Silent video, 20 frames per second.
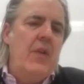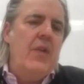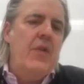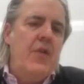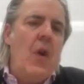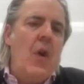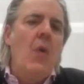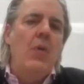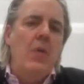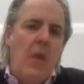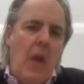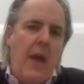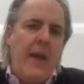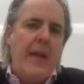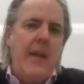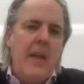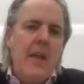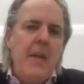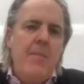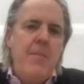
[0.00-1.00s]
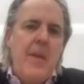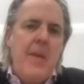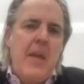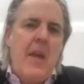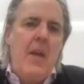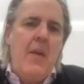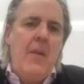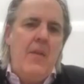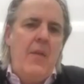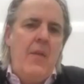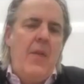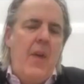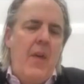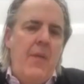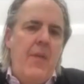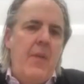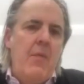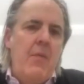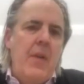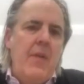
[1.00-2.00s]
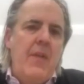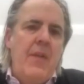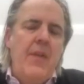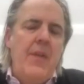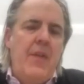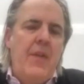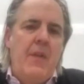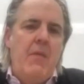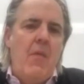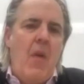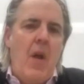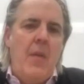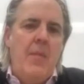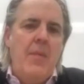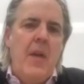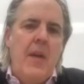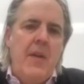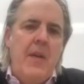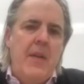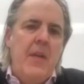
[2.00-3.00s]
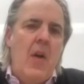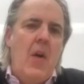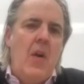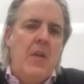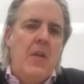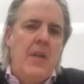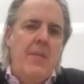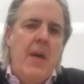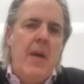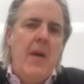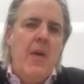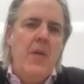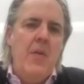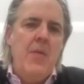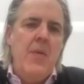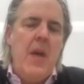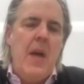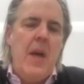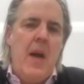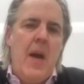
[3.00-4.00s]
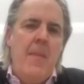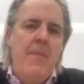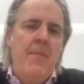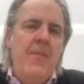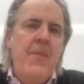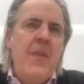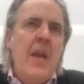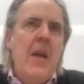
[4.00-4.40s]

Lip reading: don't like it because of the reasons that Rob kind of talked about. And